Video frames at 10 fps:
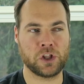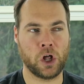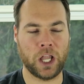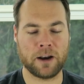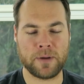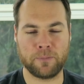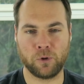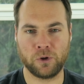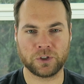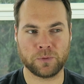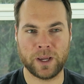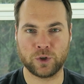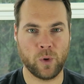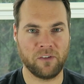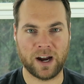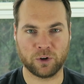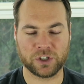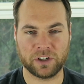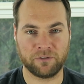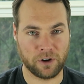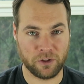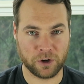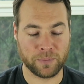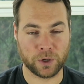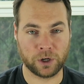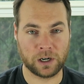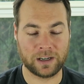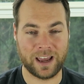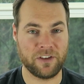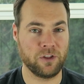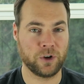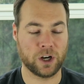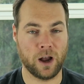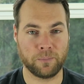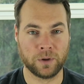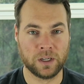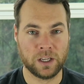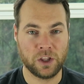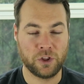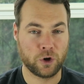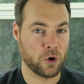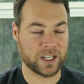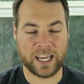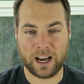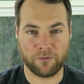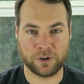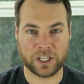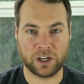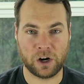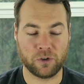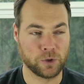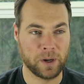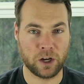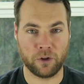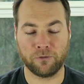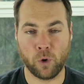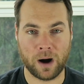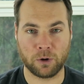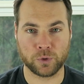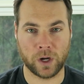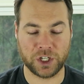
A lot of people spend 12 hours in front of their computer and then they'll get up, they'll go get takeout for dinner, and they'll spend another 4 hours